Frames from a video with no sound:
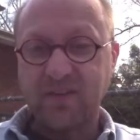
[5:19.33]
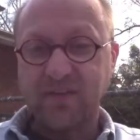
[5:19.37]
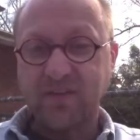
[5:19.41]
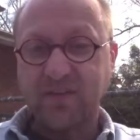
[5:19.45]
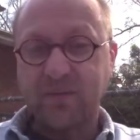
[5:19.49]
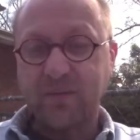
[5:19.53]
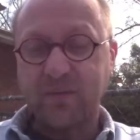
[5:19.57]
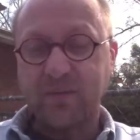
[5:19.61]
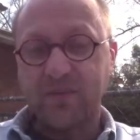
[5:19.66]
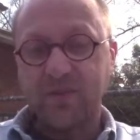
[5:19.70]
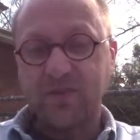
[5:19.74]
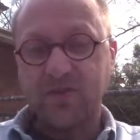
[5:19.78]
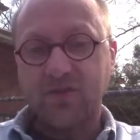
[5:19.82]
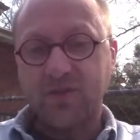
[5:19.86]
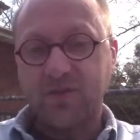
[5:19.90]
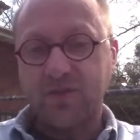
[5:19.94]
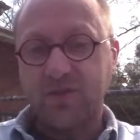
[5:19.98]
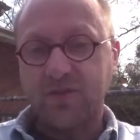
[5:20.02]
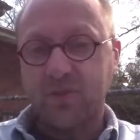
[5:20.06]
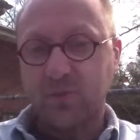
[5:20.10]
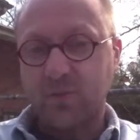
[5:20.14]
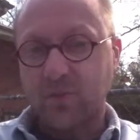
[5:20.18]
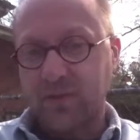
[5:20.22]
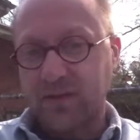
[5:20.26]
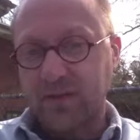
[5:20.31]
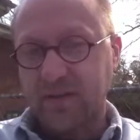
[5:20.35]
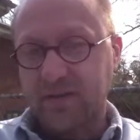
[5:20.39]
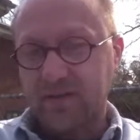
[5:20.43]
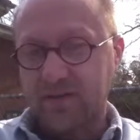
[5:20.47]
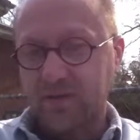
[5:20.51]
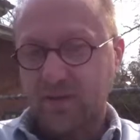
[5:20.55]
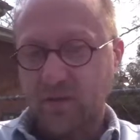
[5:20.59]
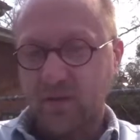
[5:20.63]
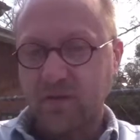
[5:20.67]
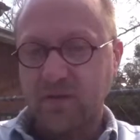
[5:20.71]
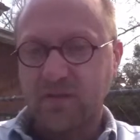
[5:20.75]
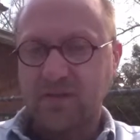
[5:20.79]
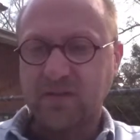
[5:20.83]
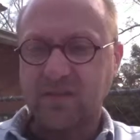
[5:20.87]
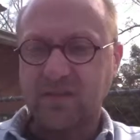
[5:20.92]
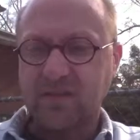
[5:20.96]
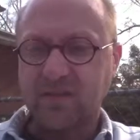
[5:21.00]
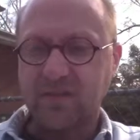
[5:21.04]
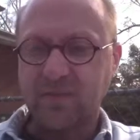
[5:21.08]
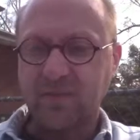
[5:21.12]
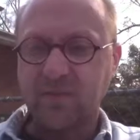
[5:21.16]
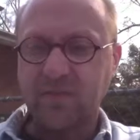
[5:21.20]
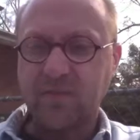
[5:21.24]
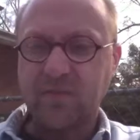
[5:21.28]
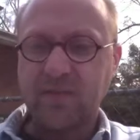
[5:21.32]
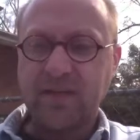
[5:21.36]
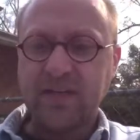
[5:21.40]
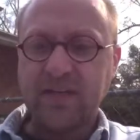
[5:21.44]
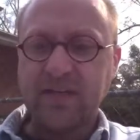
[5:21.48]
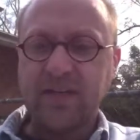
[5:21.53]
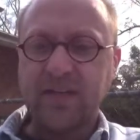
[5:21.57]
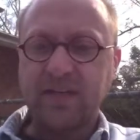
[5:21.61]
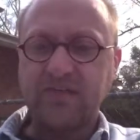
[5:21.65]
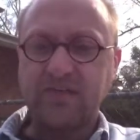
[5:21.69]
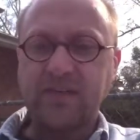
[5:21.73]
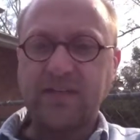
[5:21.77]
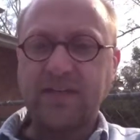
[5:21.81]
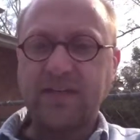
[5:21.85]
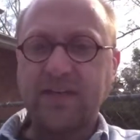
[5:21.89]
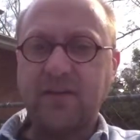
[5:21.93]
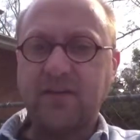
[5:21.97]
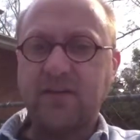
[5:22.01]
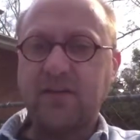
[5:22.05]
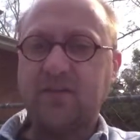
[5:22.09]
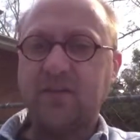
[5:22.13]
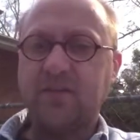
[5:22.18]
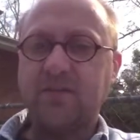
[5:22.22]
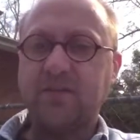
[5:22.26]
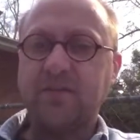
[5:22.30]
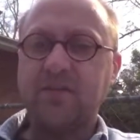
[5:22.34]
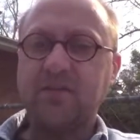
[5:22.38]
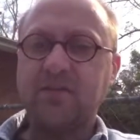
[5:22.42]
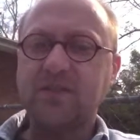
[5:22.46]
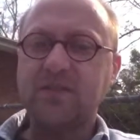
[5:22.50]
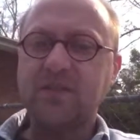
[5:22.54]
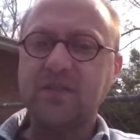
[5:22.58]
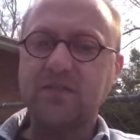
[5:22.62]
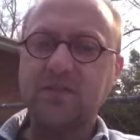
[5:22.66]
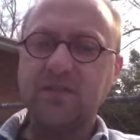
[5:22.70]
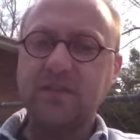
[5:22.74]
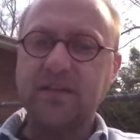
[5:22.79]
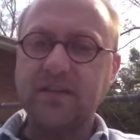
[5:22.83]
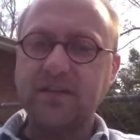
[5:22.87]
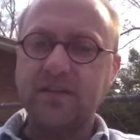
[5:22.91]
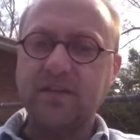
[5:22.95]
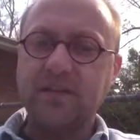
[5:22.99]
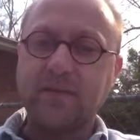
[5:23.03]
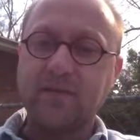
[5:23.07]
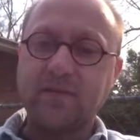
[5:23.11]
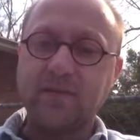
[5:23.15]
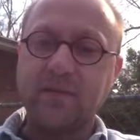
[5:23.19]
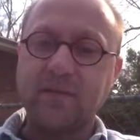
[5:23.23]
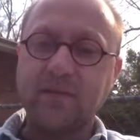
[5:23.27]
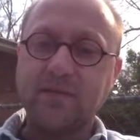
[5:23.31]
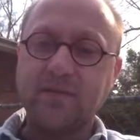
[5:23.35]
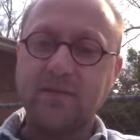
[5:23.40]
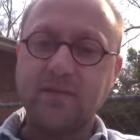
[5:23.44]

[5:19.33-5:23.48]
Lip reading: You should be sure to reinforce them every now and then, but just every now and then, right?